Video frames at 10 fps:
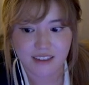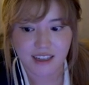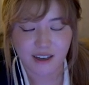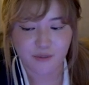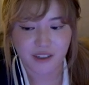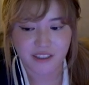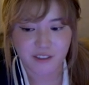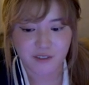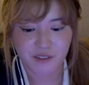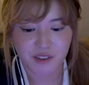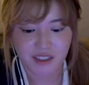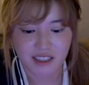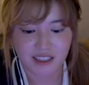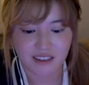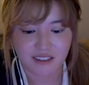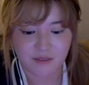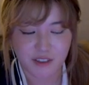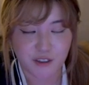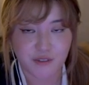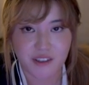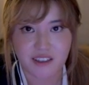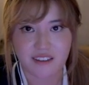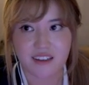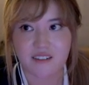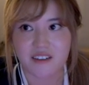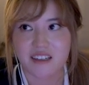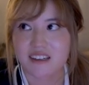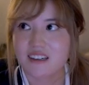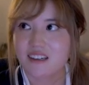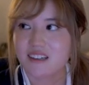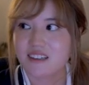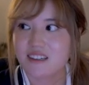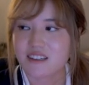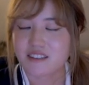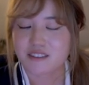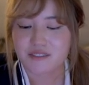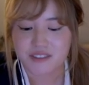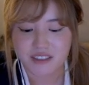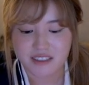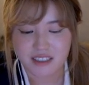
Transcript: and when you're feeling when you're feeling that way, it just feels